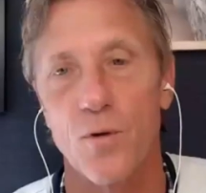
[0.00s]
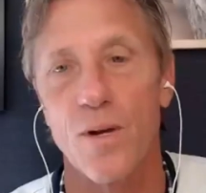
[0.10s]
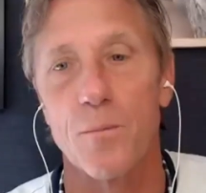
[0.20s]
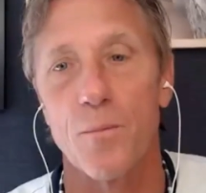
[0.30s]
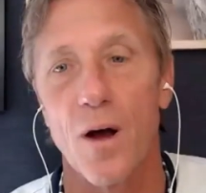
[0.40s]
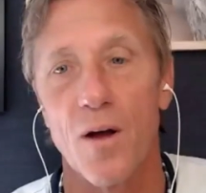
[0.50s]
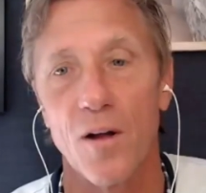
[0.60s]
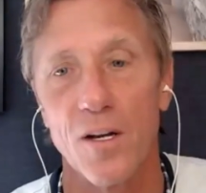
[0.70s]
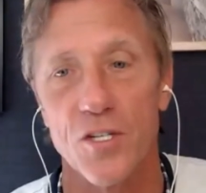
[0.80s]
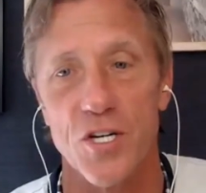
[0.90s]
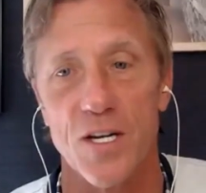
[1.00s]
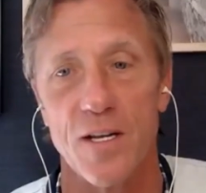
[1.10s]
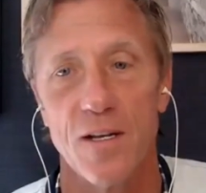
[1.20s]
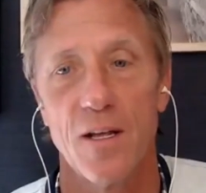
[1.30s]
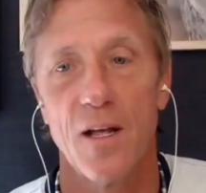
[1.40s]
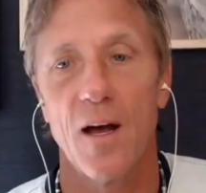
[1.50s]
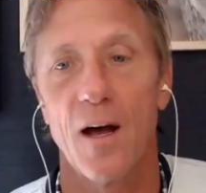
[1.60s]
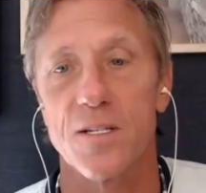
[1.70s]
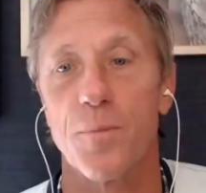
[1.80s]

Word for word: like building biology um,